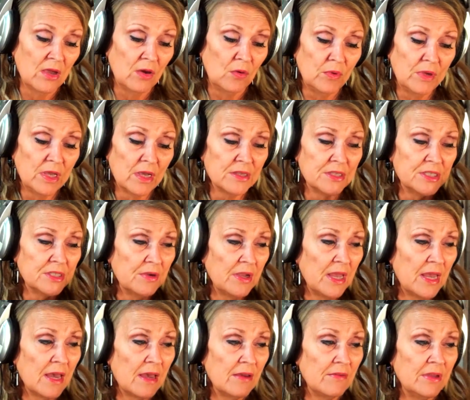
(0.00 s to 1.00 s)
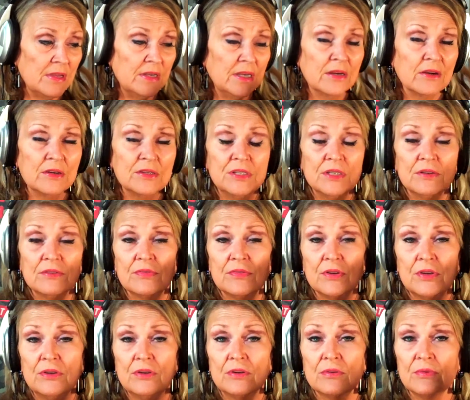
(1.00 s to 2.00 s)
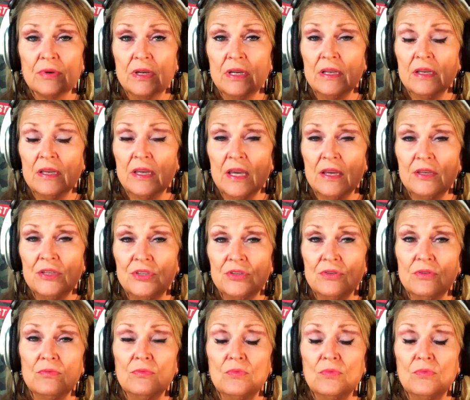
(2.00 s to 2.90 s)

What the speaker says: We also have a narrative for you to read in case you